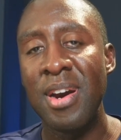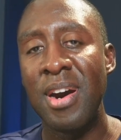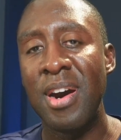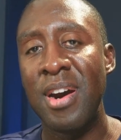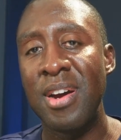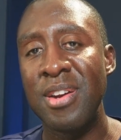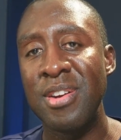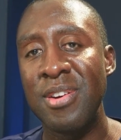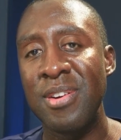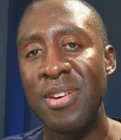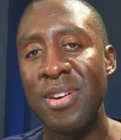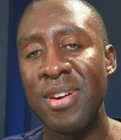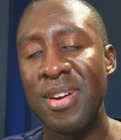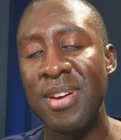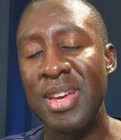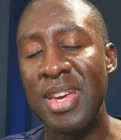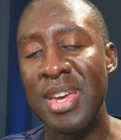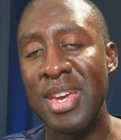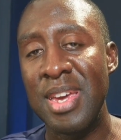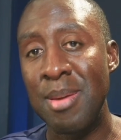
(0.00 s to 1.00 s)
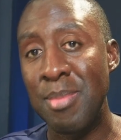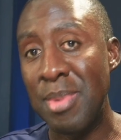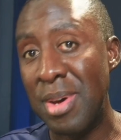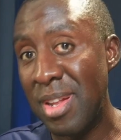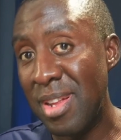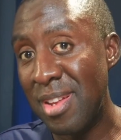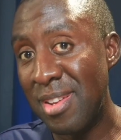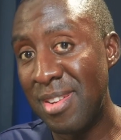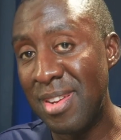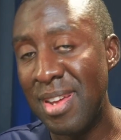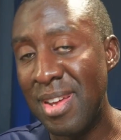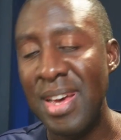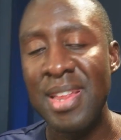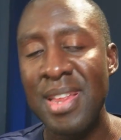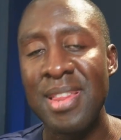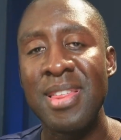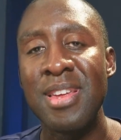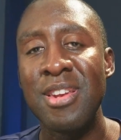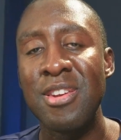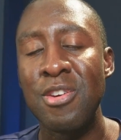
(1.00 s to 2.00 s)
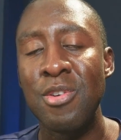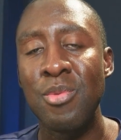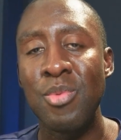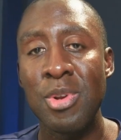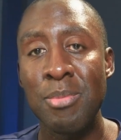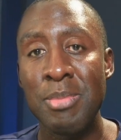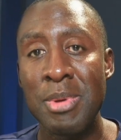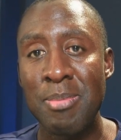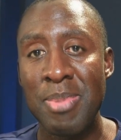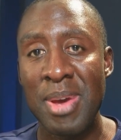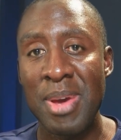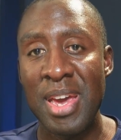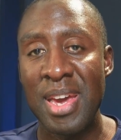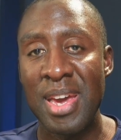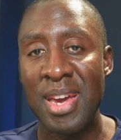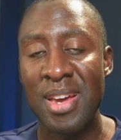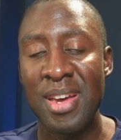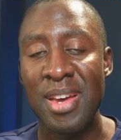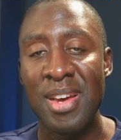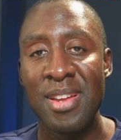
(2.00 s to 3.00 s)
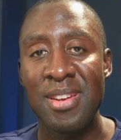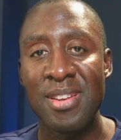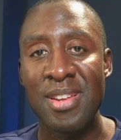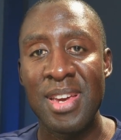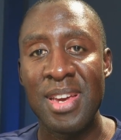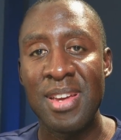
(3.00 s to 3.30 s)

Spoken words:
on your email list than you would be paying to get